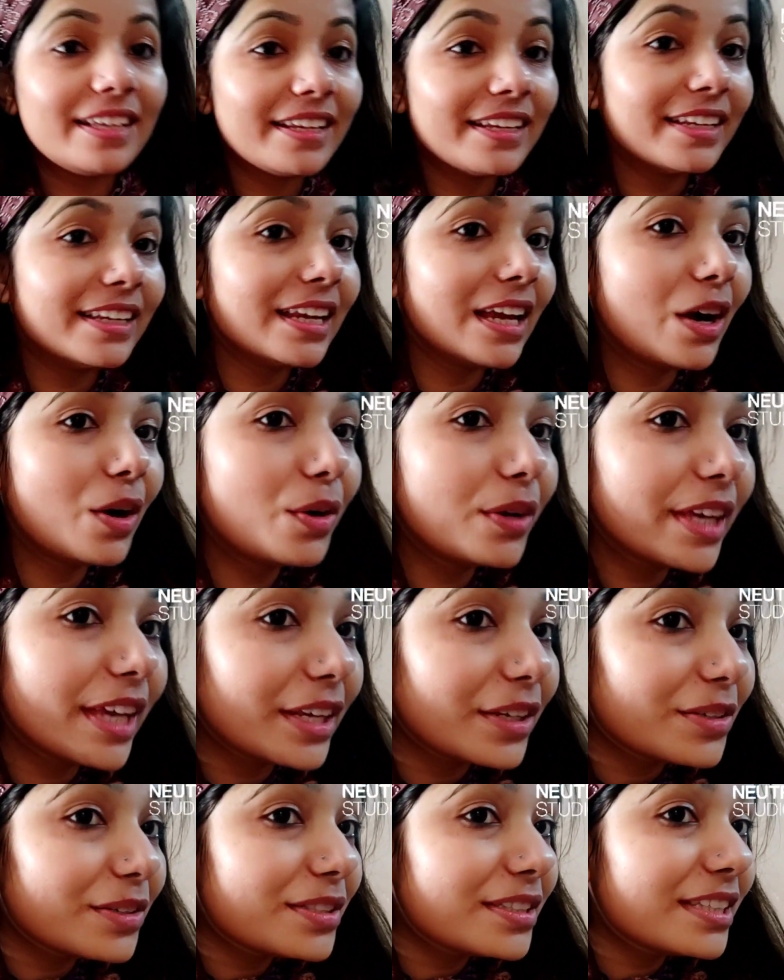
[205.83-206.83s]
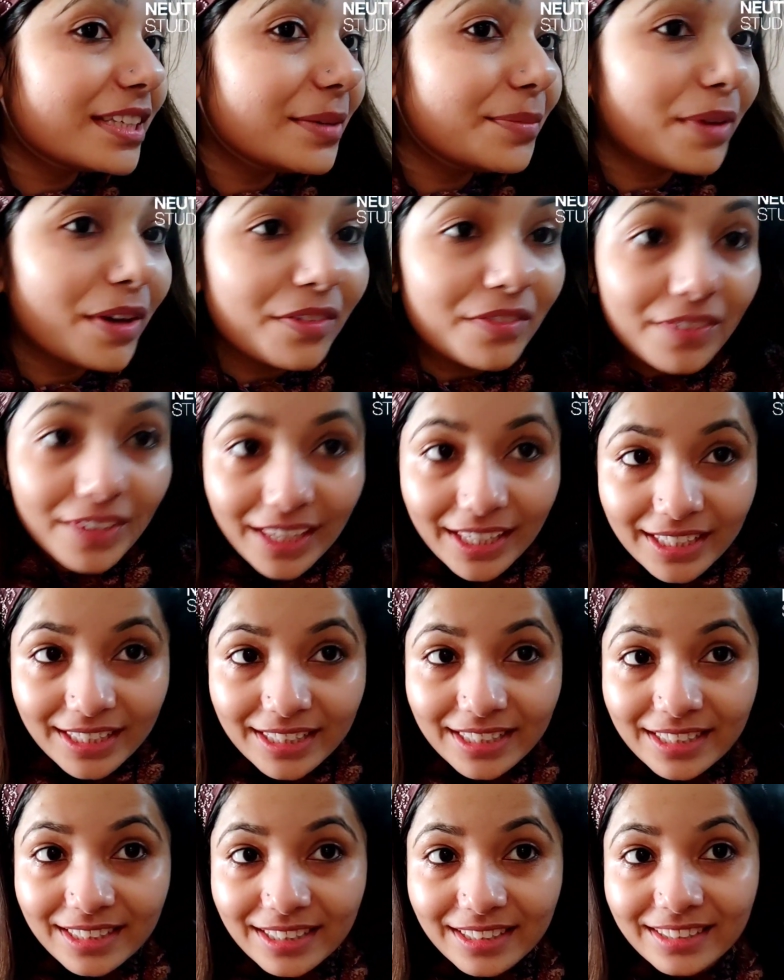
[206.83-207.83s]
Now can you see my
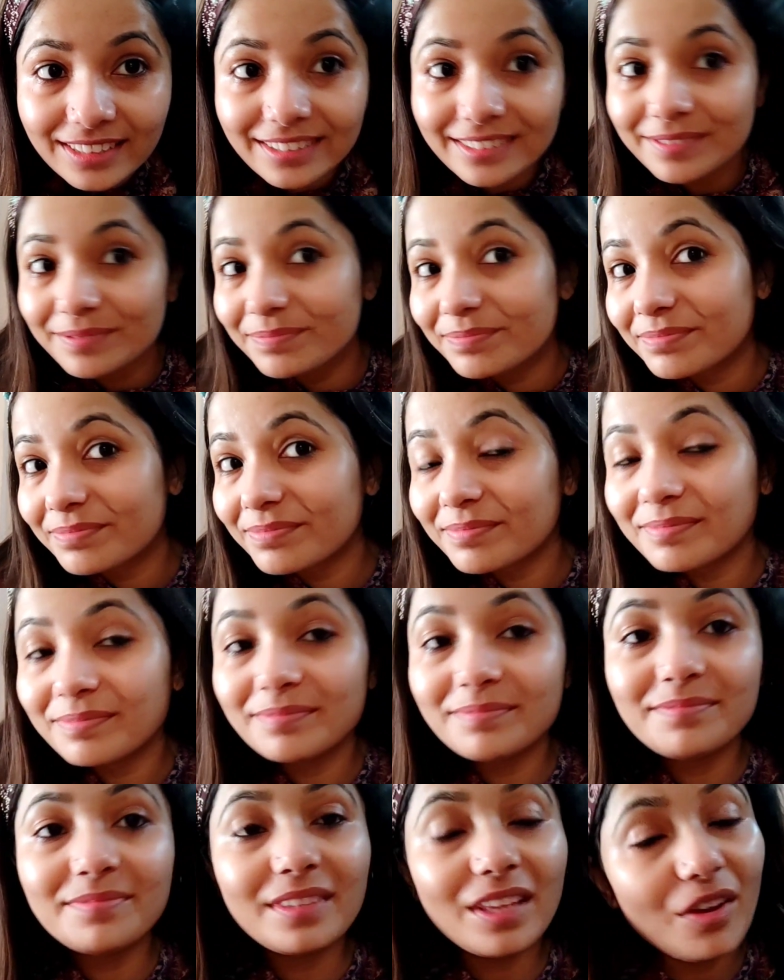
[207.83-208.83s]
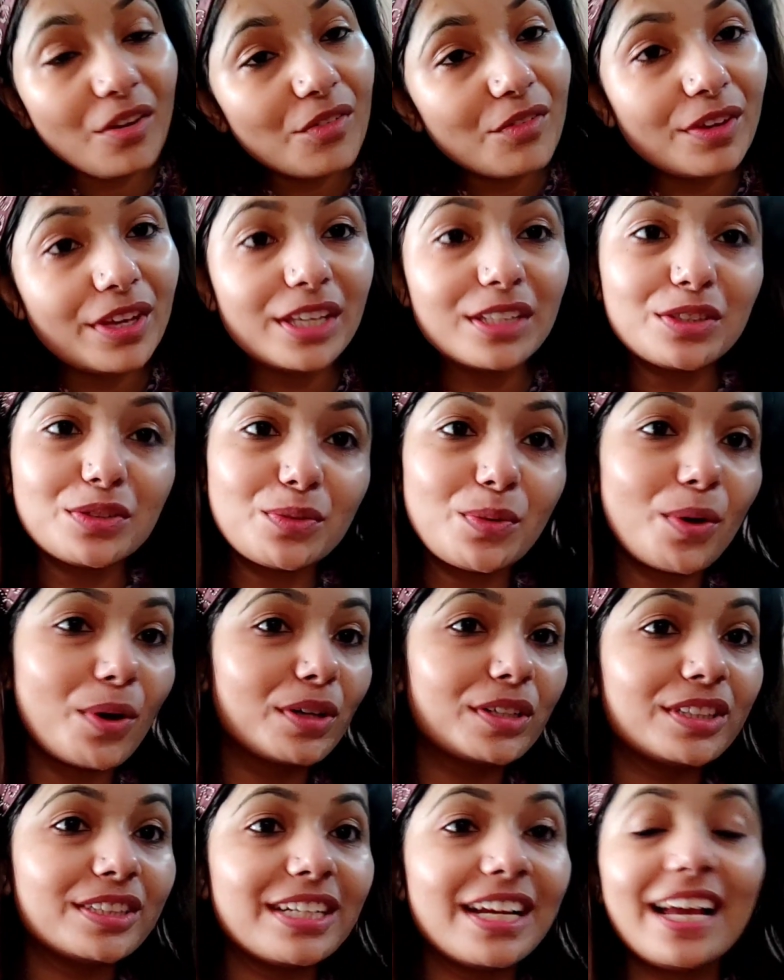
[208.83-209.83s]
face? Face
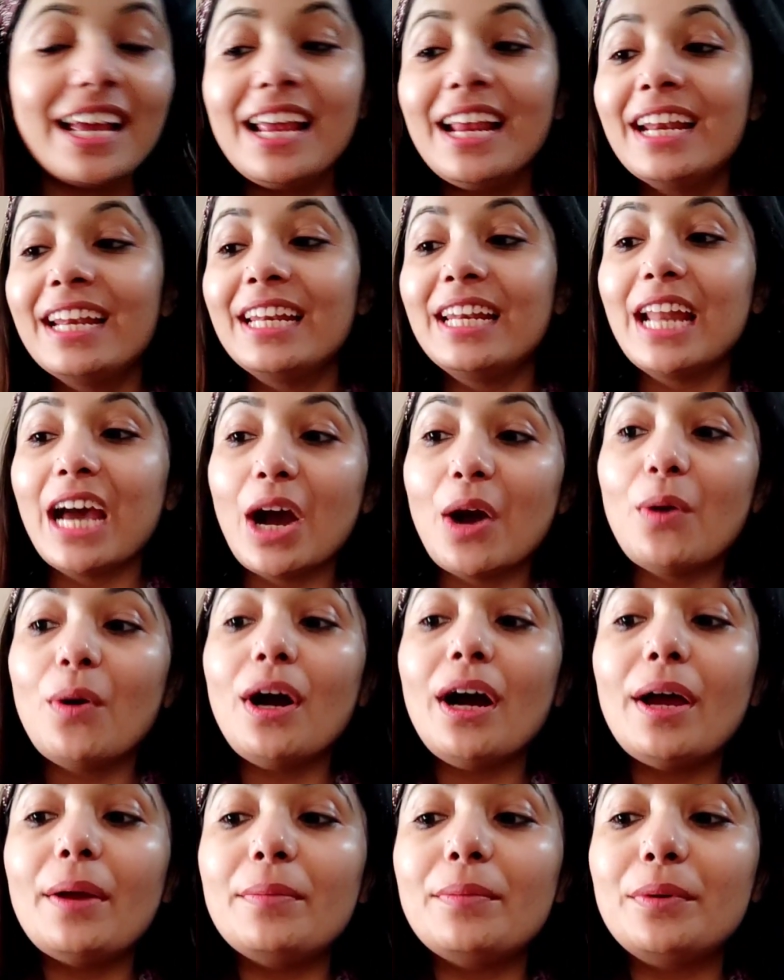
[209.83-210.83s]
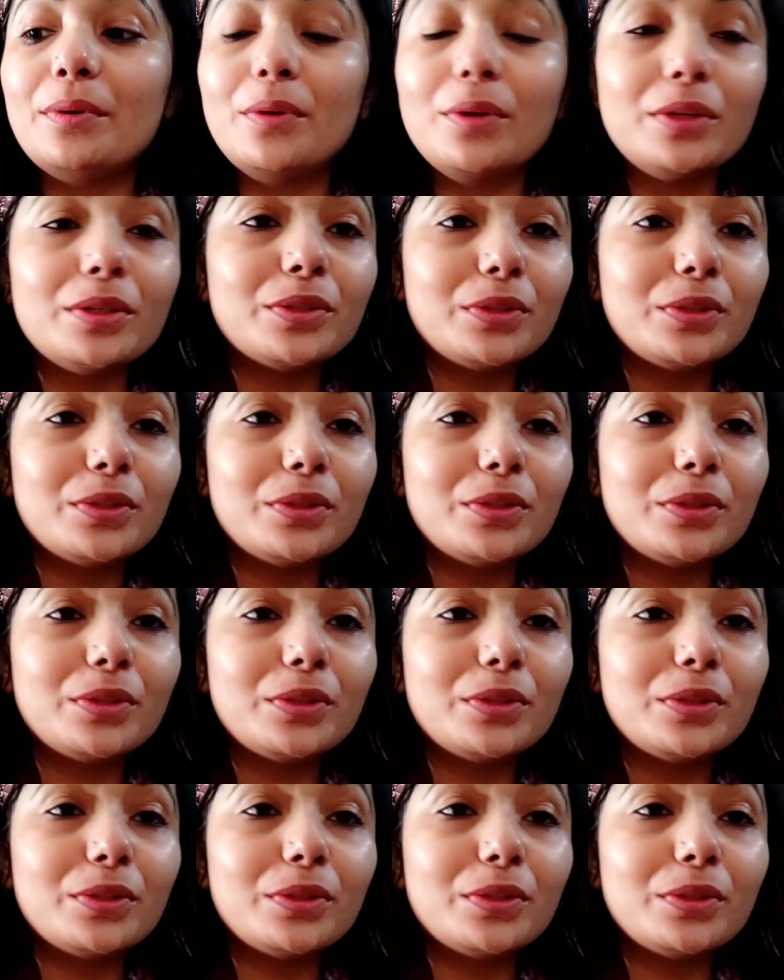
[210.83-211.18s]
wash. Now I'm going to